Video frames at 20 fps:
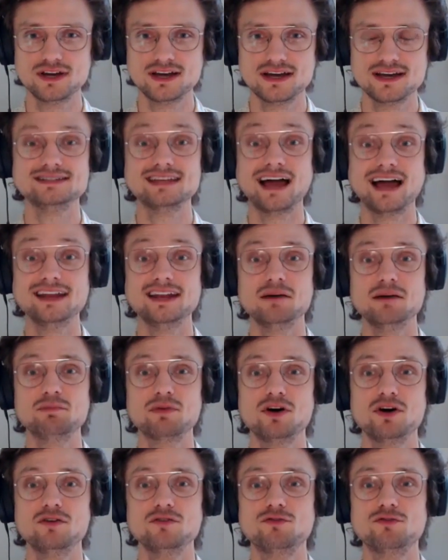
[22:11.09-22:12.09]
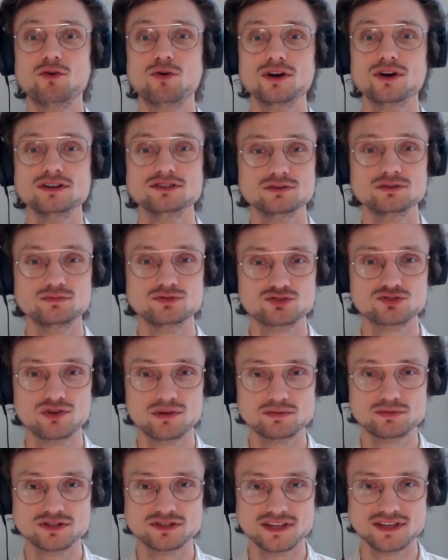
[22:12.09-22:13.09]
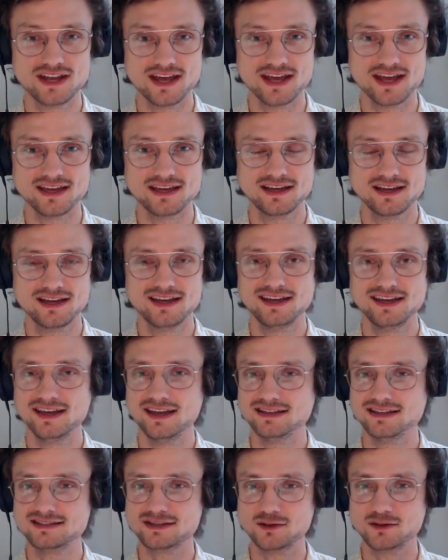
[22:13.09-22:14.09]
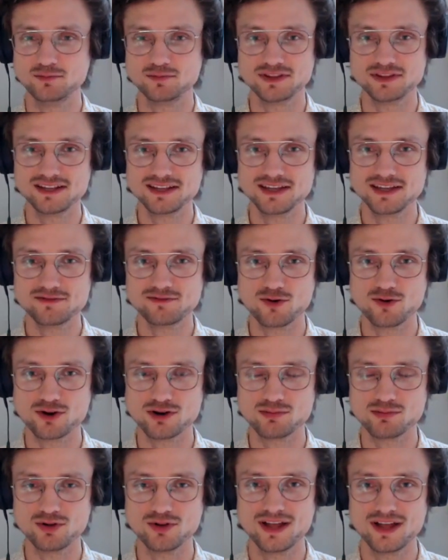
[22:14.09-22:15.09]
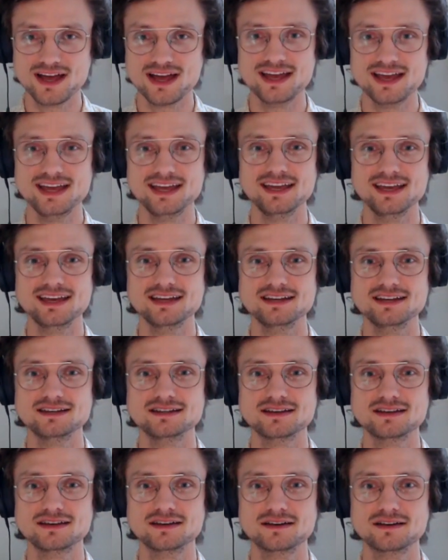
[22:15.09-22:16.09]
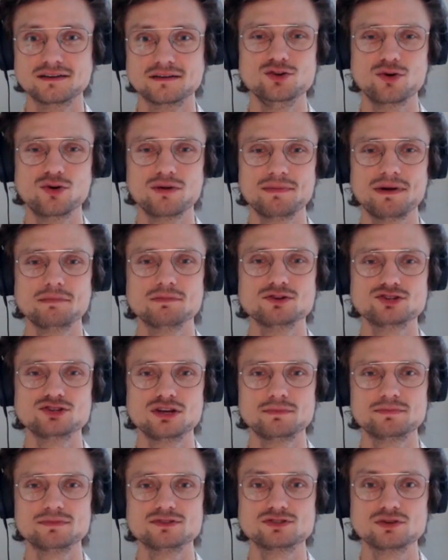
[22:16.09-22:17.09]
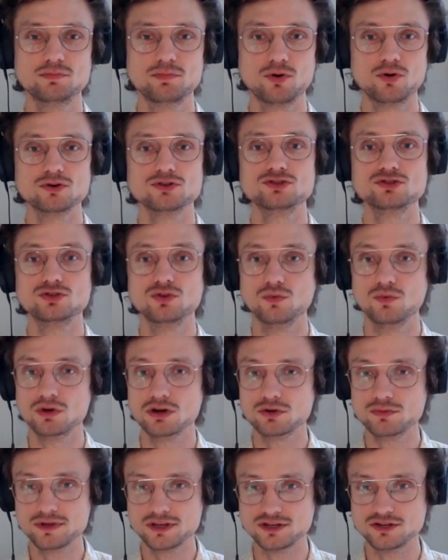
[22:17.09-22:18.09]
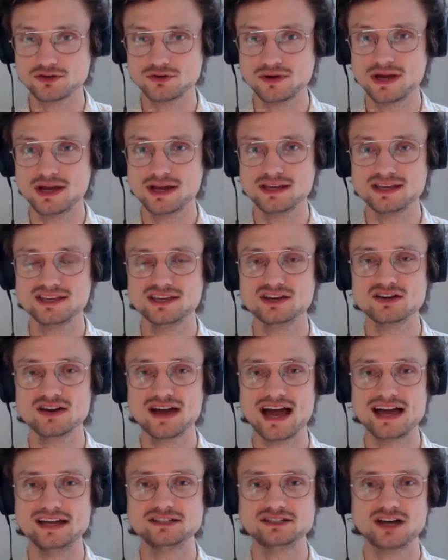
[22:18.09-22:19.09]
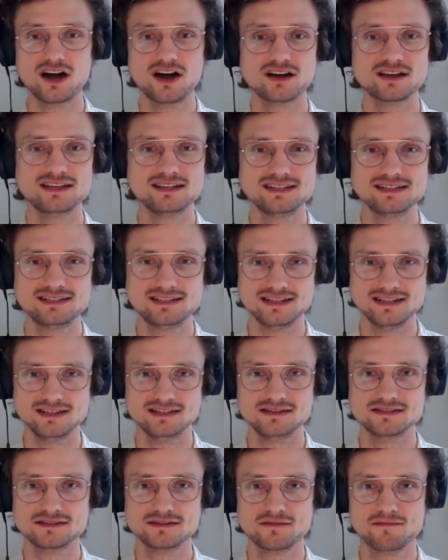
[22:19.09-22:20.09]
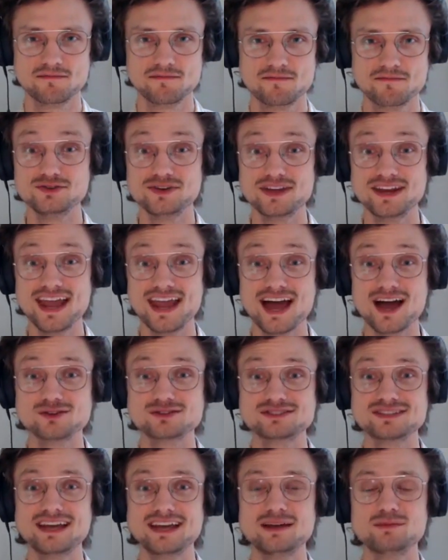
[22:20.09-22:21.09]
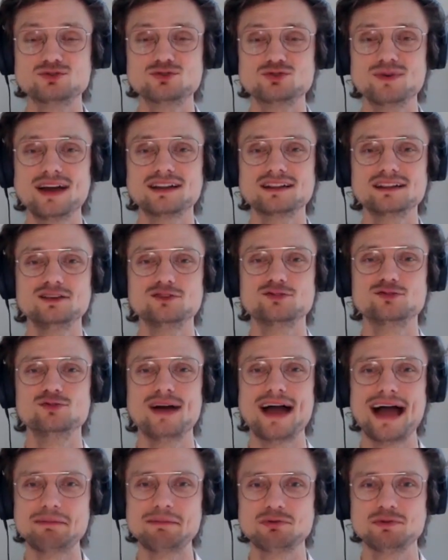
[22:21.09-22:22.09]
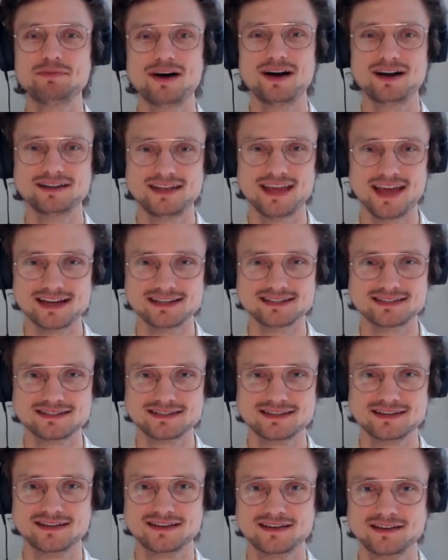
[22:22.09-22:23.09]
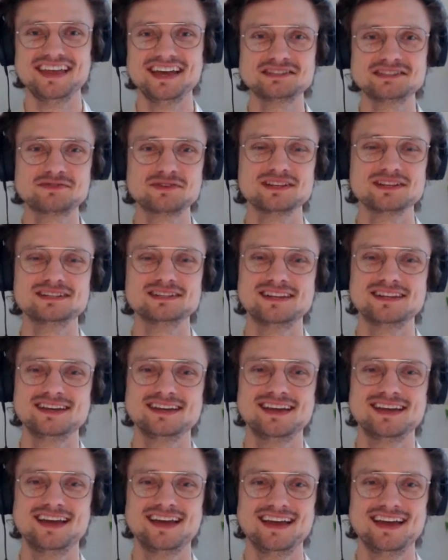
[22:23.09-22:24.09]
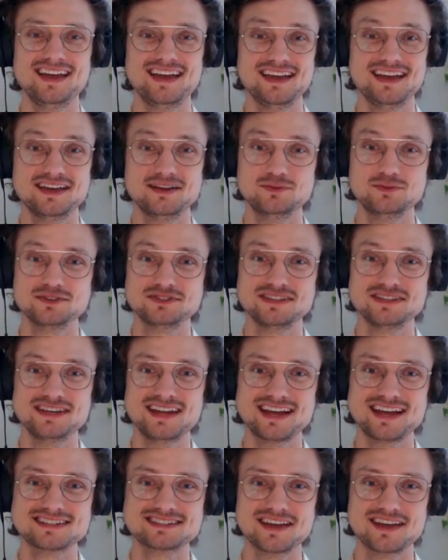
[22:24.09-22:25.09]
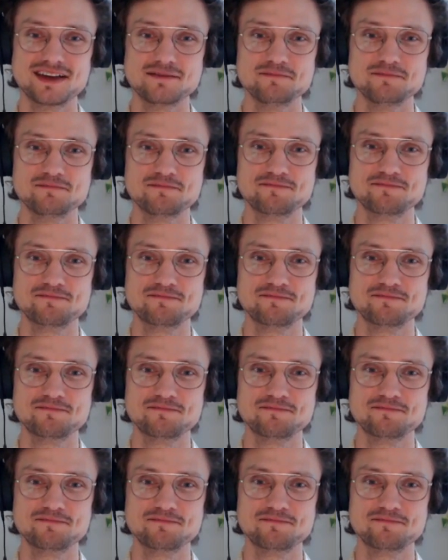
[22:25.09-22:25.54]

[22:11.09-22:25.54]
Sign up for a subscription today it's completely affordable, and your membership supports the work we do here at Talking to Teens. You can now sign up directly through Apple Podcasts. Thanks for listening, and we'll see you next time.